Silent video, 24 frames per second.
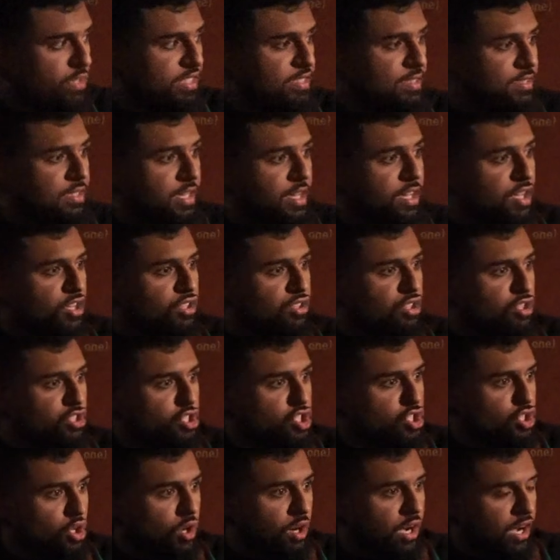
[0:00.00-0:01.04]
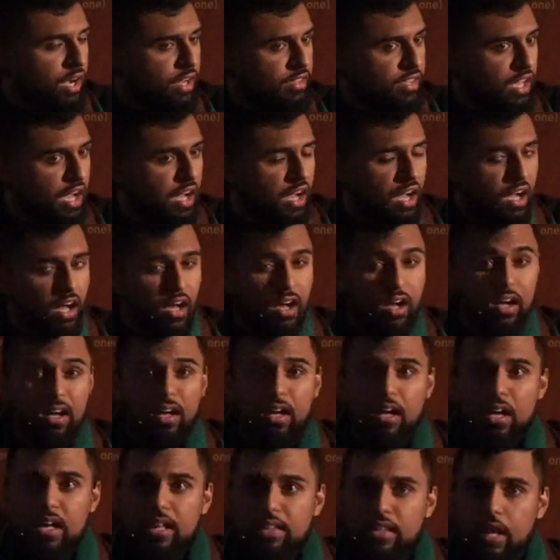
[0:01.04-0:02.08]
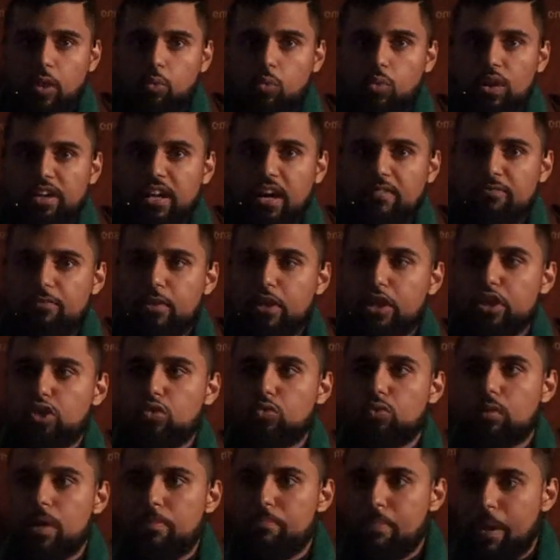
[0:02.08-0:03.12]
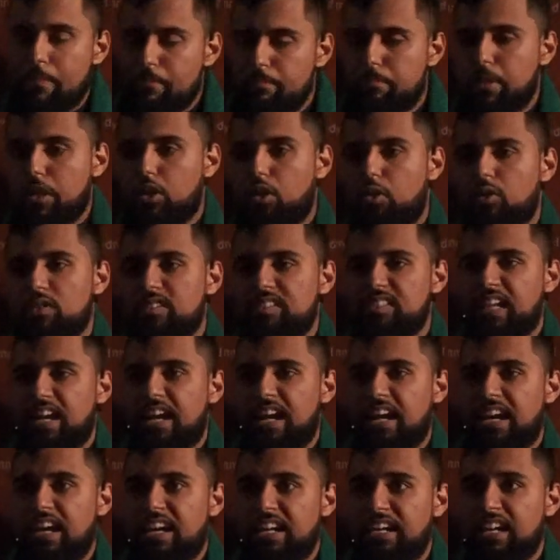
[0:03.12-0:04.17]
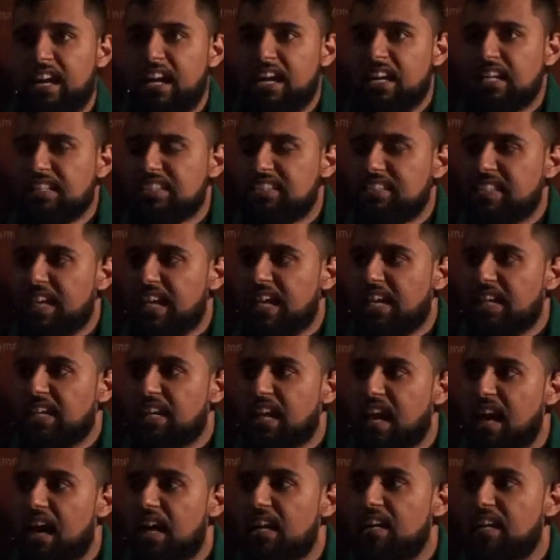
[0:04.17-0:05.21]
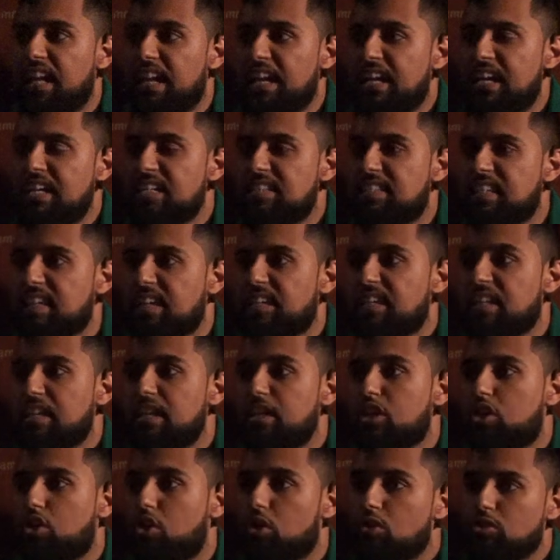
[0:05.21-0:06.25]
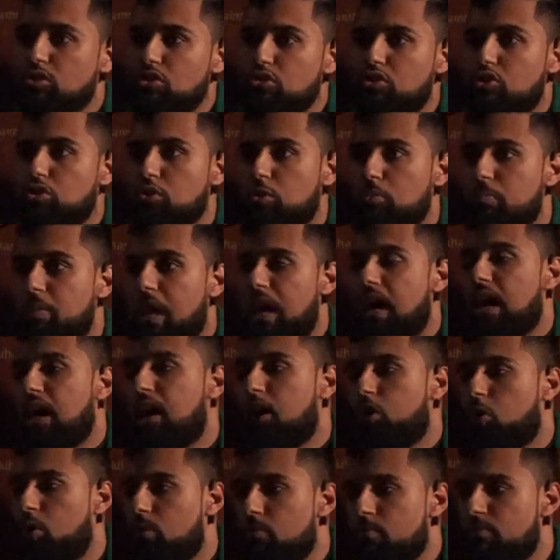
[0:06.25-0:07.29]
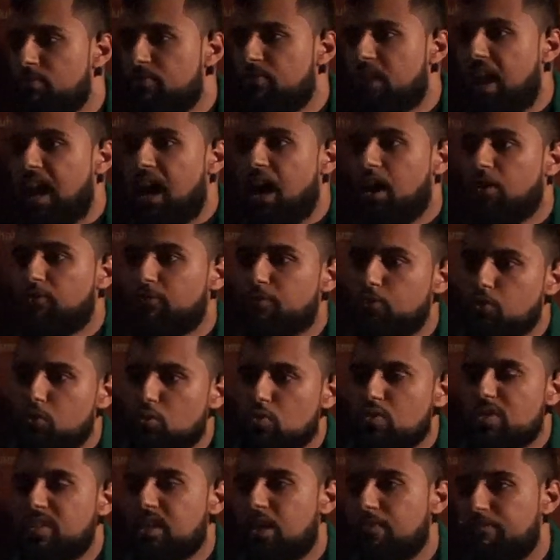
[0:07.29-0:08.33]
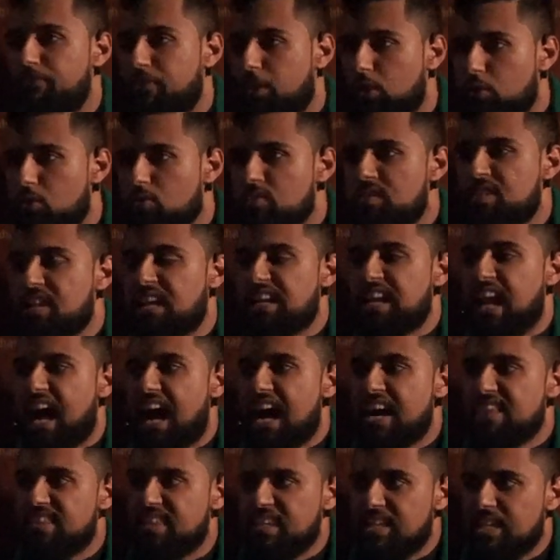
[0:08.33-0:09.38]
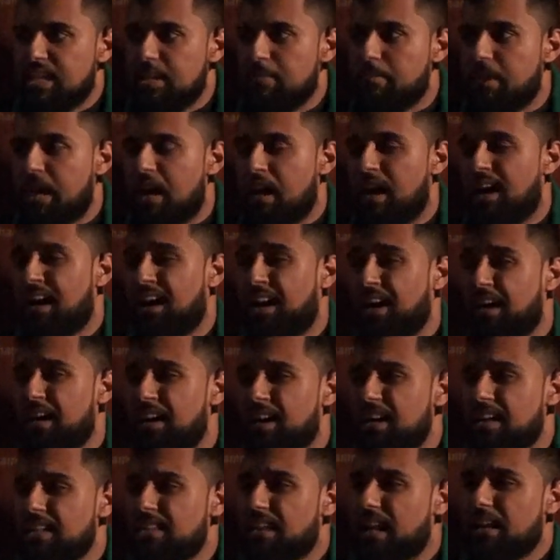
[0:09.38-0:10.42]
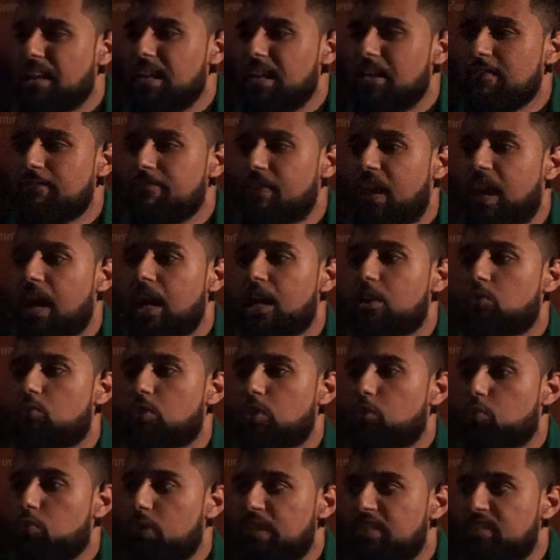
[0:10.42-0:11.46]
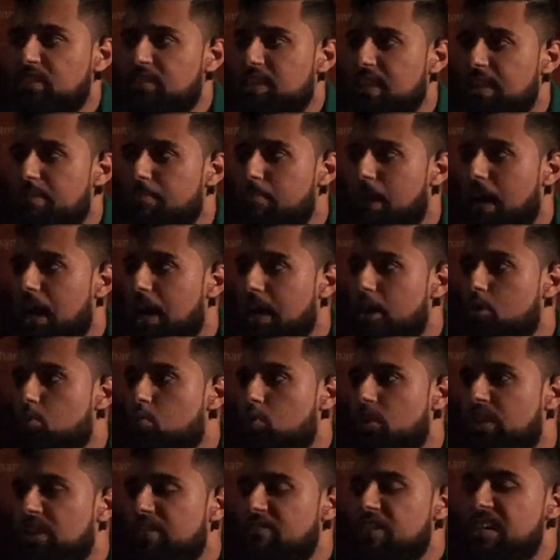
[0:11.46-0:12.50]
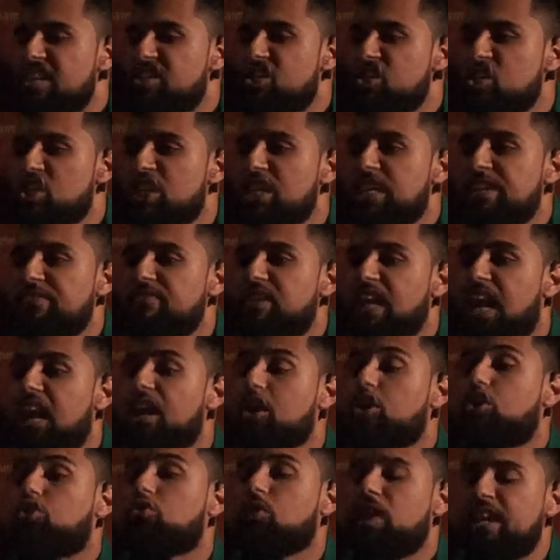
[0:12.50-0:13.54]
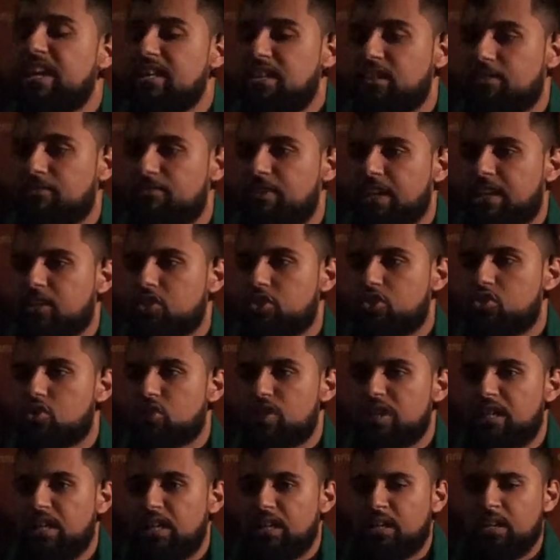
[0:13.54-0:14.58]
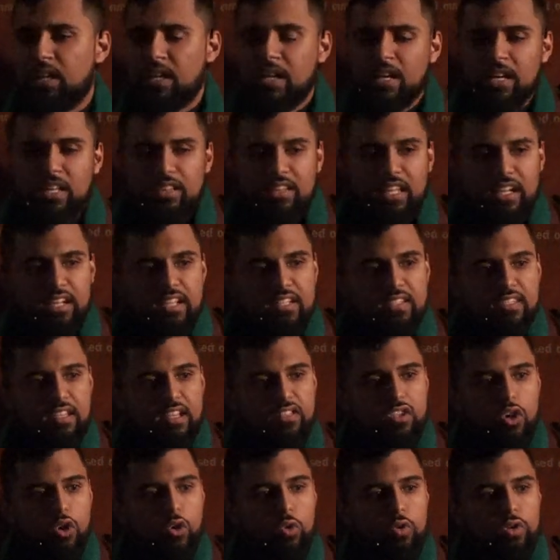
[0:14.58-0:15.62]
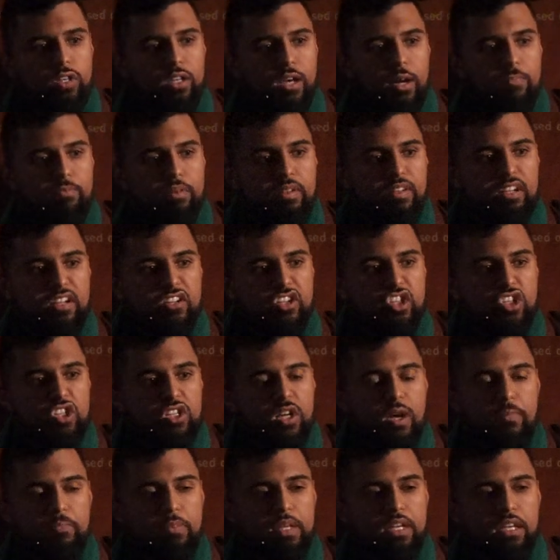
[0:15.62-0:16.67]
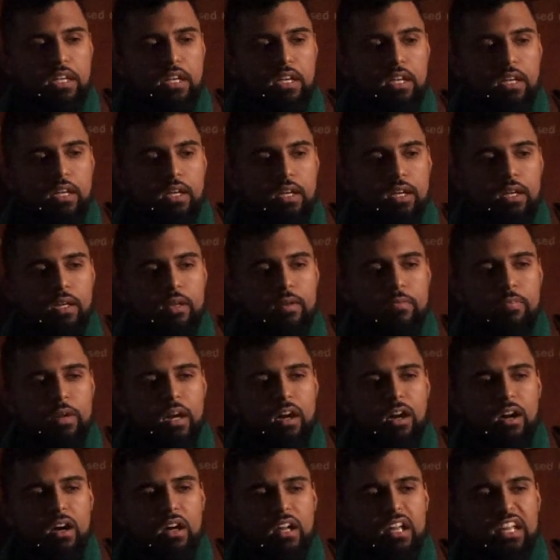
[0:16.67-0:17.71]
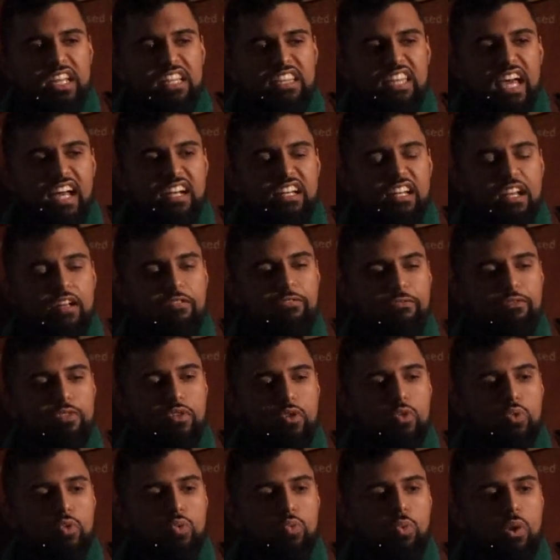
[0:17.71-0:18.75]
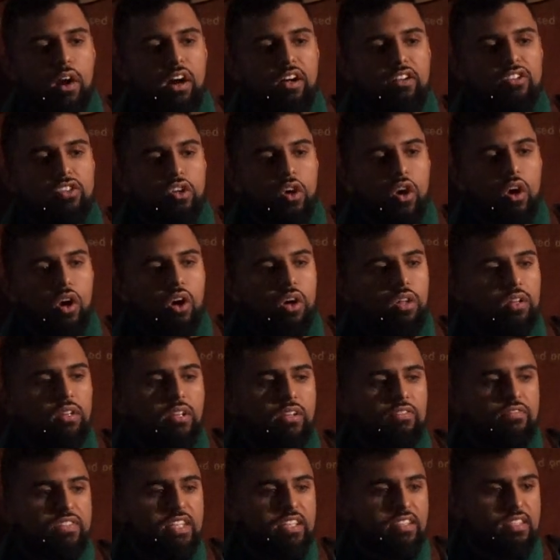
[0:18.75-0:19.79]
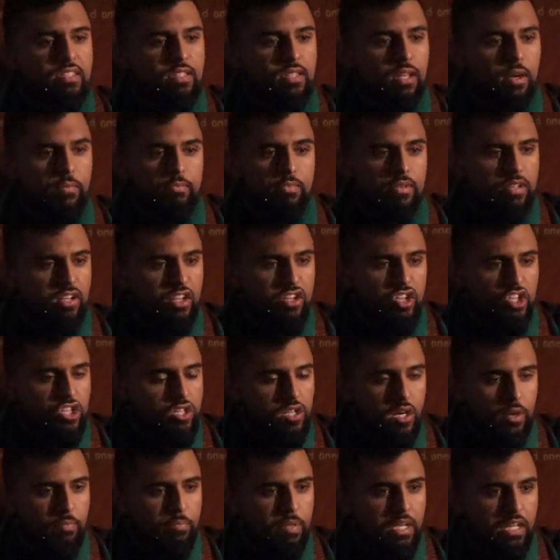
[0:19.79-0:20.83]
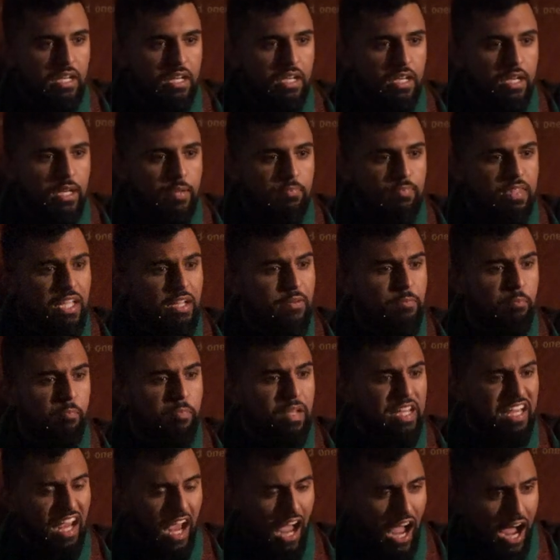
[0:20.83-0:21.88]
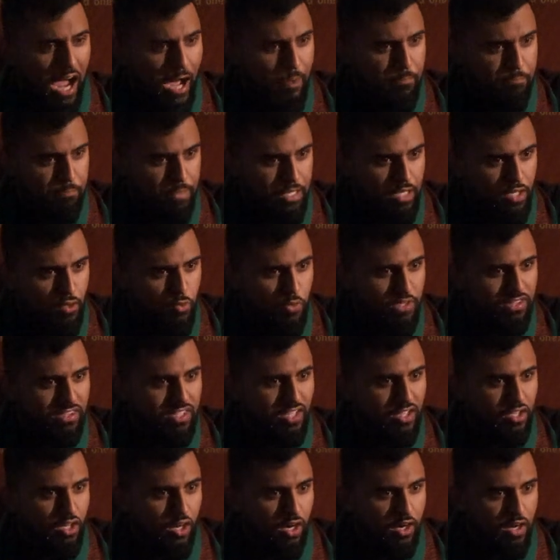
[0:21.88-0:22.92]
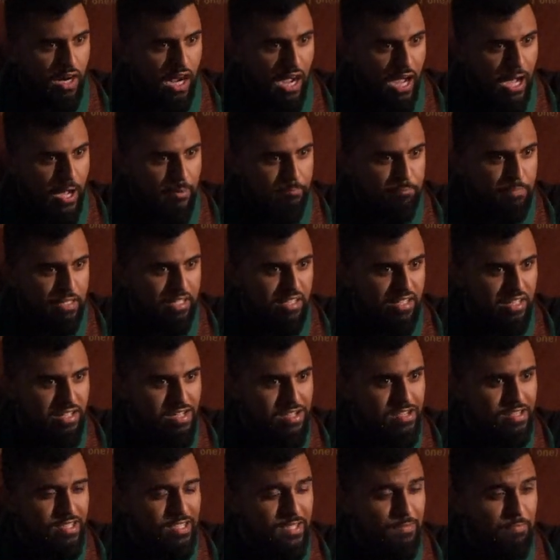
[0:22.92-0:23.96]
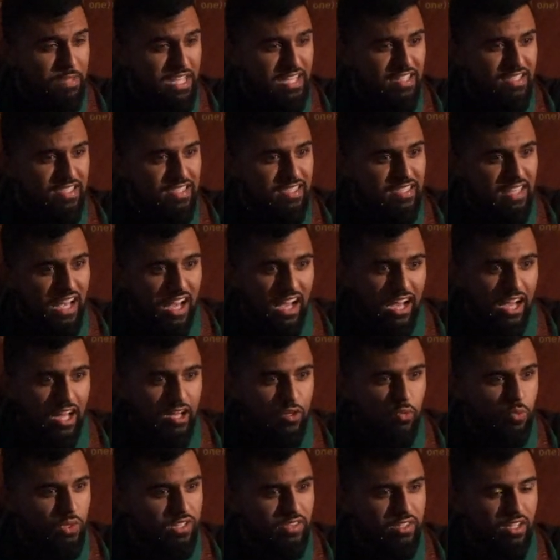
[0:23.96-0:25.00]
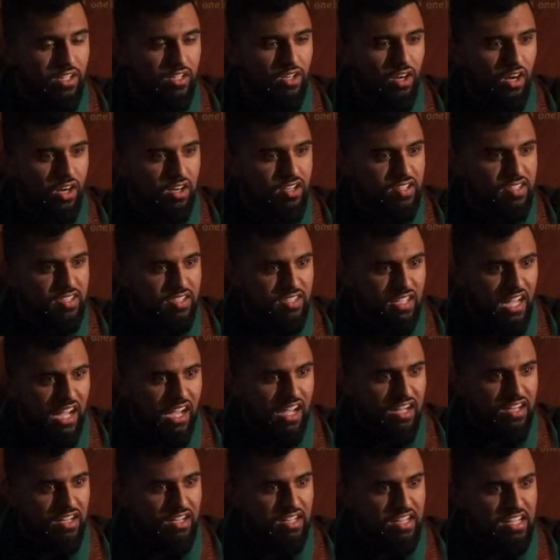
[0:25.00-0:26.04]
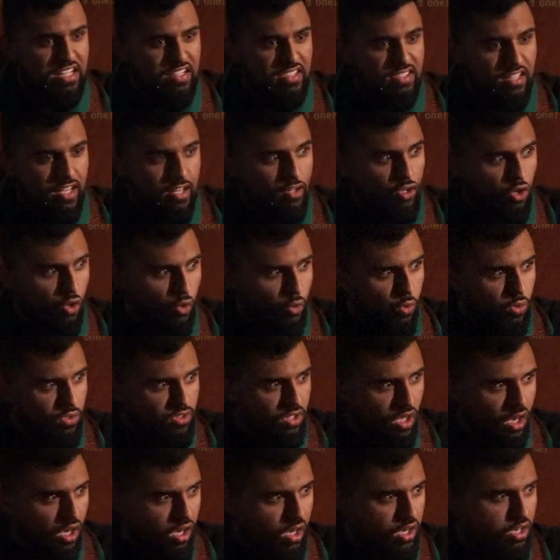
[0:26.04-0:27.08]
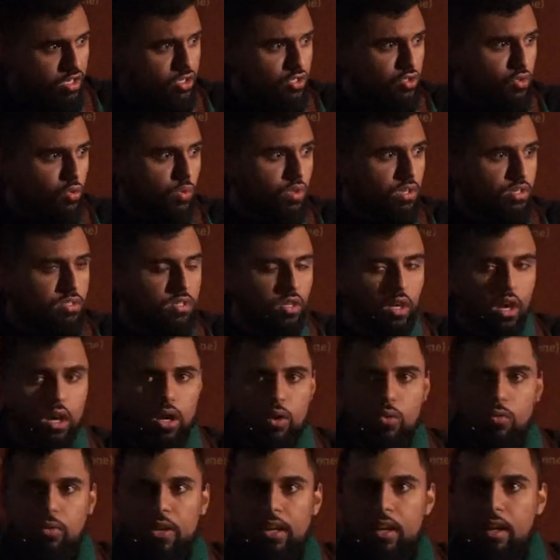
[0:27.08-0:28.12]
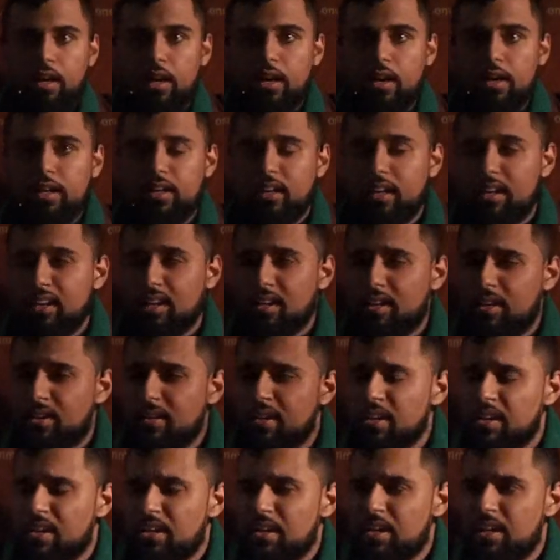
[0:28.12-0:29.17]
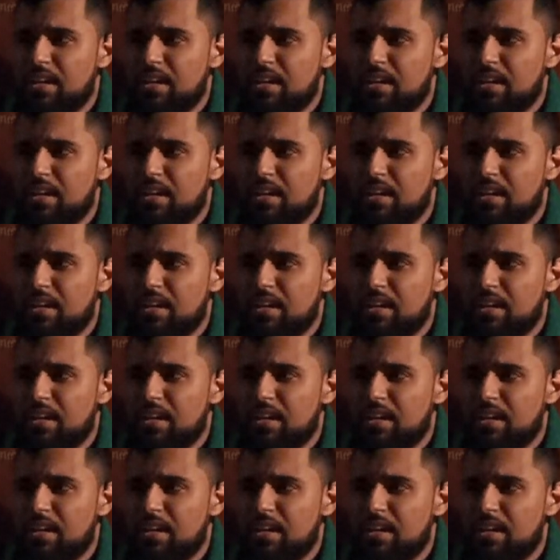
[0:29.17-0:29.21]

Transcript: with Sayyid al-Shuhada, that whenever you remember Hussein, say, Ya laytani kuntu ma'ahum fa'afuza fawzan adima, that if I were with them, I would have achieved a great victory. Then he says, O Yabna Shabib, that if you want all of this Yabna Shabib, then be happy within our happiness, be sad within our sadness, and hold on towards our wilayah.